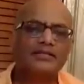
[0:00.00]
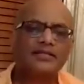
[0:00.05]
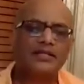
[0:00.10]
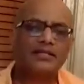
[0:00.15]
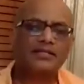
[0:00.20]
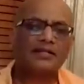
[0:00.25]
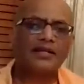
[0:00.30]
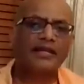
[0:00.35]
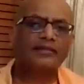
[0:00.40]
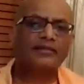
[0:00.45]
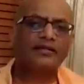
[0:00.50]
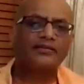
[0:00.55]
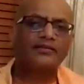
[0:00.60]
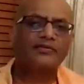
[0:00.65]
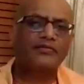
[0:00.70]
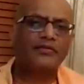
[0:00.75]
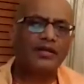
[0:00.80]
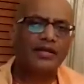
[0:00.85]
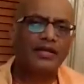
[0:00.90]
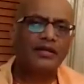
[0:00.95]
just like the
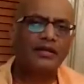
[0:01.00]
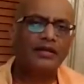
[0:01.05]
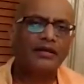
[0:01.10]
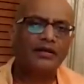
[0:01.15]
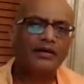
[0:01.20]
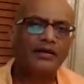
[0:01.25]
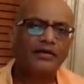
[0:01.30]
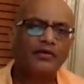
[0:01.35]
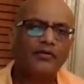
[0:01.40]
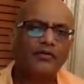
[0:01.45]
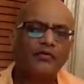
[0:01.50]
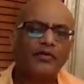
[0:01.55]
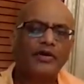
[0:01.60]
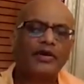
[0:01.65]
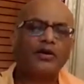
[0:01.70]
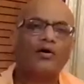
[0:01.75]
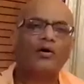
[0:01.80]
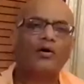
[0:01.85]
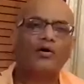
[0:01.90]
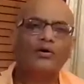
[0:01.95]
tree
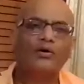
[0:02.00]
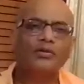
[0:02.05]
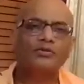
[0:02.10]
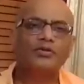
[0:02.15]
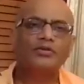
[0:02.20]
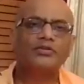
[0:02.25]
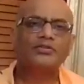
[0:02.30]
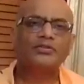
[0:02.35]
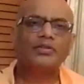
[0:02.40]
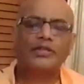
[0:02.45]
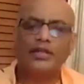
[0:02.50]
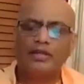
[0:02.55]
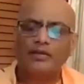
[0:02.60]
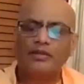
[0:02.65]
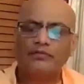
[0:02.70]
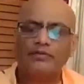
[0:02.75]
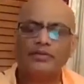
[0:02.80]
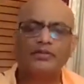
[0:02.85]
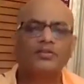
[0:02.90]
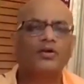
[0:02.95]
where all those
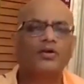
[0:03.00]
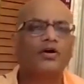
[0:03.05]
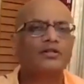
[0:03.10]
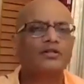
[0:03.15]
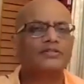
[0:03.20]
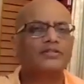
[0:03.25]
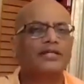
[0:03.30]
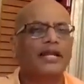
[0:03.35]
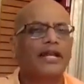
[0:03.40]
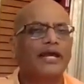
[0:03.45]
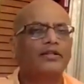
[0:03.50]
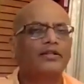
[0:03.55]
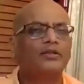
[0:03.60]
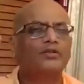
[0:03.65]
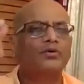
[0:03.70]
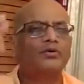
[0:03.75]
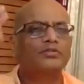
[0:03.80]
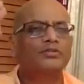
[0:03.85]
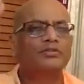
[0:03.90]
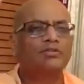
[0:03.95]
evil thoughts are like
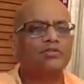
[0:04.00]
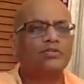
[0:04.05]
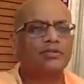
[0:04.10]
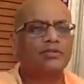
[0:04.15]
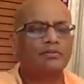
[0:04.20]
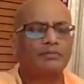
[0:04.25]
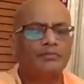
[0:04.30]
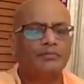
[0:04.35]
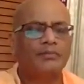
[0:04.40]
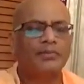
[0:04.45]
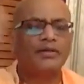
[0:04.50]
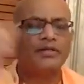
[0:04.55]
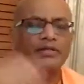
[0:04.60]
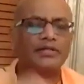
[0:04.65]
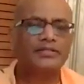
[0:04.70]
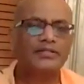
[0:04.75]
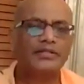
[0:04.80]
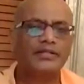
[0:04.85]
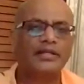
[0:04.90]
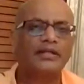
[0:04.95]
those
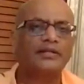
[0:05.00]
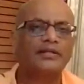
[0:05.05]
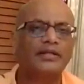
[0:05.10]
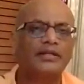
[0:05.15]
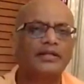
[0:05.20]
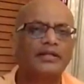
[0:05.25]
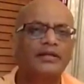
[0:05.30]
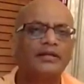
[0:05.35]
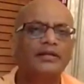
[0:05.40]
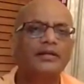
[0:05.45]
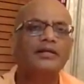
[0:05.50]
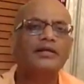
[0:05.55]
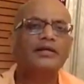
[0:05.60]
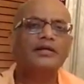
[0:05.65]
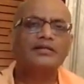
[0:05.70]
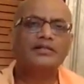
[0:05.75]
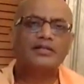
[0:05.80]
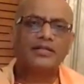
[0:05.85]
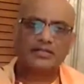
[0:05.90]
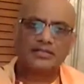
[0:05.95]
birds sitting there,
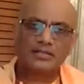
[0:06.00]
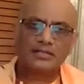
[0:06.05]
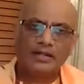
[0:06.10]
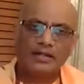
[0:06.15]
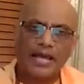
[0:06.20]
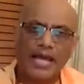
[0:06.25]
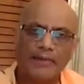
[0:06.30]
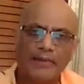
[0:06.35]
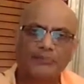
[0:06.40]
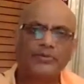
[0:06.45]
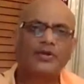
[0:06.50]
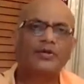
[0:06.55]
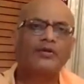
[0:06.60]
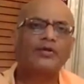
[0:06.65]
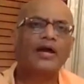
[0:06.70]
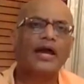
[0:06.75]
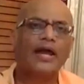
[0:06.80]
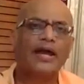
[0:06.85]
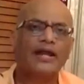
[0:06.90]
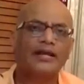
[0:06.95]
just clap your
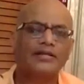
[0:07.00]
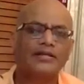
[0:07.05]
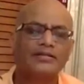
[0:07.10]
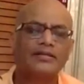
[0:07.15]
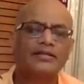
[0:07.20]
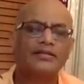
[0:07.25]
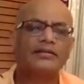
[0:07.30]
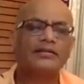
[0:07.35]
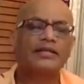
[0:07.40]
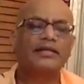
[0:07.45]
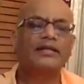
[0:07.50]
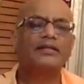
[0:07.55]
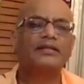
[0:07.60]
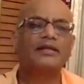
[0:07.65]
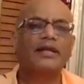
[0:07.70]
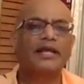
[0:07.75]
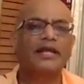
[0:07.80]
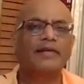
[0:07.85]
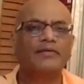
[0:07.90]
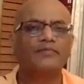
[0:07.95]
hands, taking the
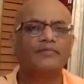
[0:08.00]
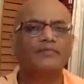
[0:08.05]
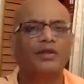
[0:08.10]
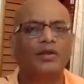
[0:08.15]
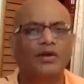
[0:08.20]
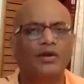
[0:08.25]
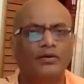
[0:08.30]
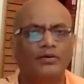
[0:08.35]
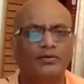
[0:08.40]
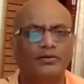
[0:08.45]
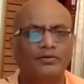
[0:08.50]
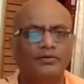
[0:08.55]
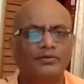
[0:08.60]
name of the Lord.